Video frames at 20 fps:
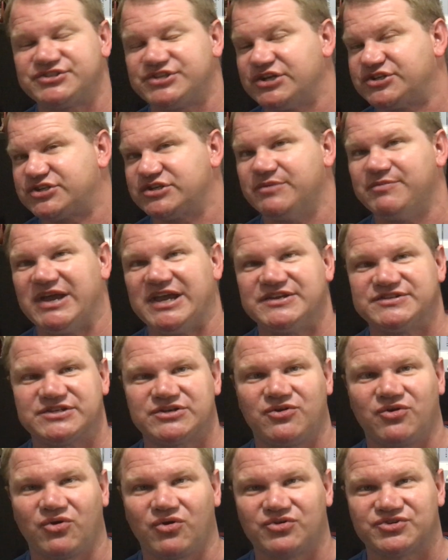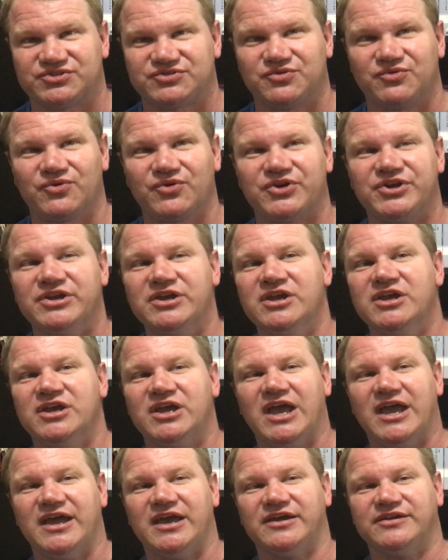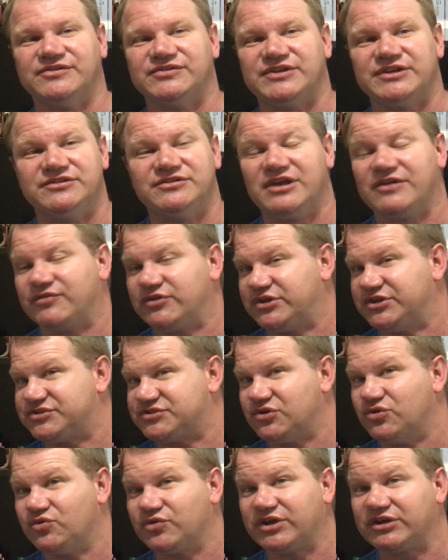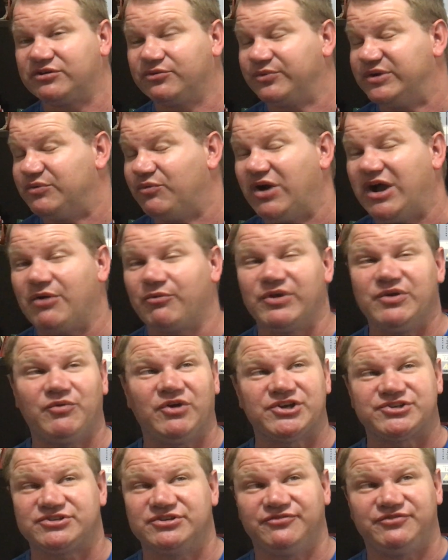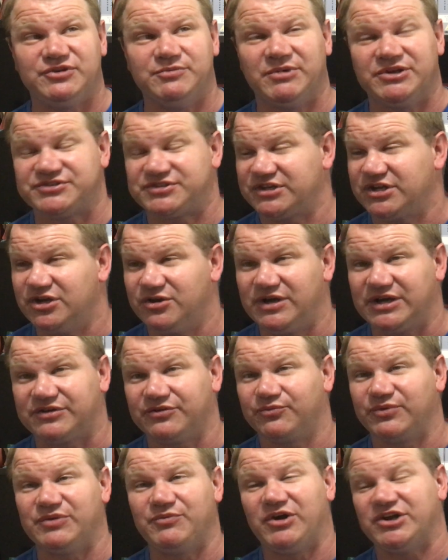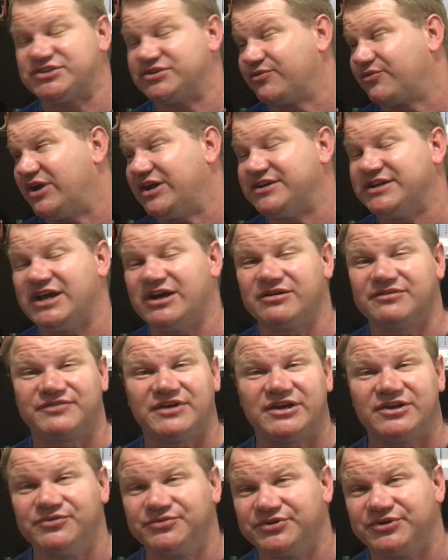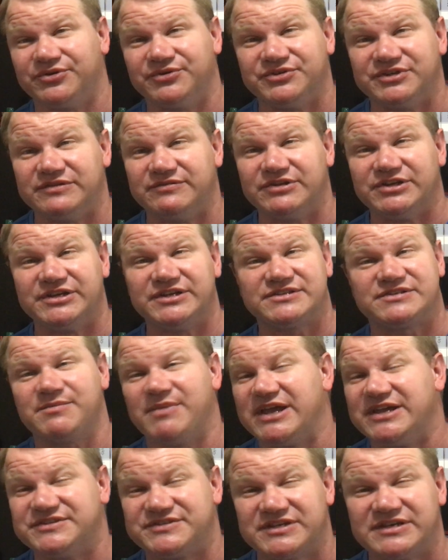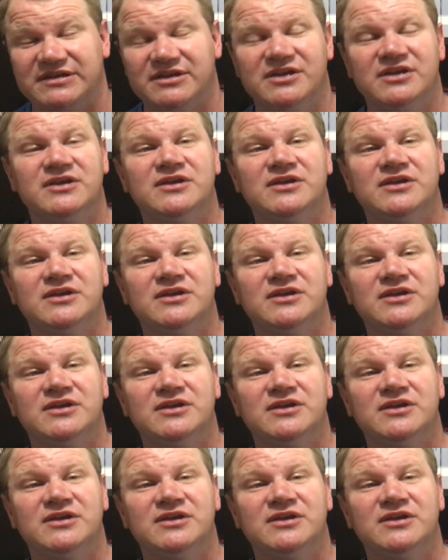such an amazing horror story, and it never gets old. I could re I rewatched it a few months ago. I could rewatch it right now if I owned it on DVD. It's amazing.